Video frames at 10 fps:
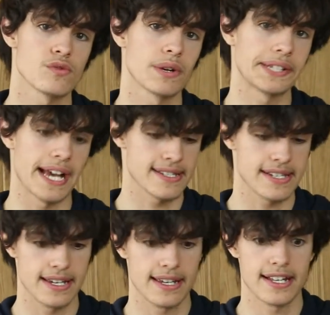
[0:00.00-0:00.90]
real
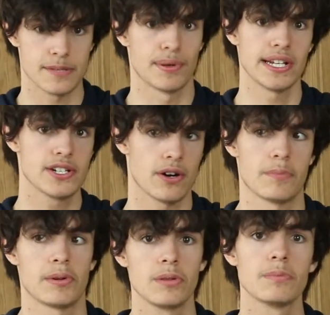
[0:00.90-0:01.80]
nasty. It's pretty
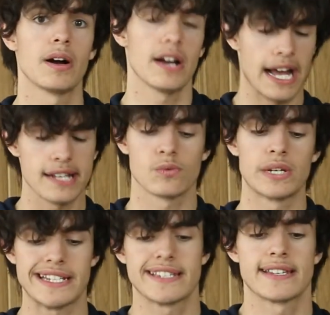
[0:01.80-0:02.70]
durable, but has
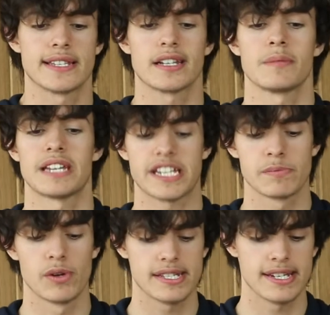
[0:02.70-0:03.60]
weaknesses that can be
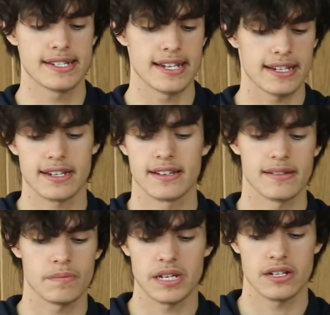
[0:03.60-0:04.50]
exploited. It
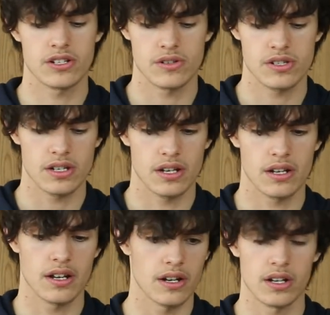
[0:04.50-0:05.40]
can be induced, a
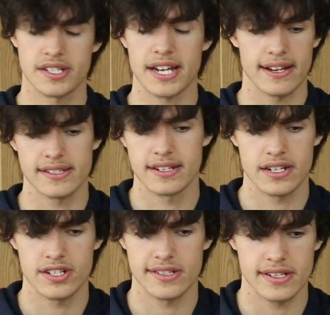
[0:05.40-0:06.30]
lot of status
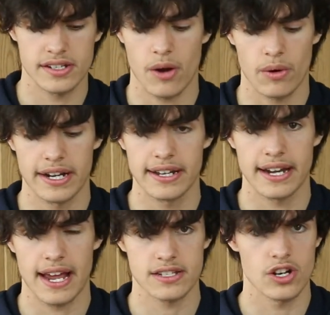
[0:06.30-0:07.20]
conditions can go on it, and
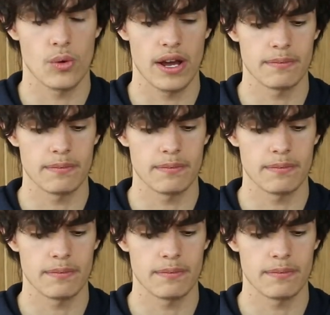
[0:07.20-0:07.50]
it has no way of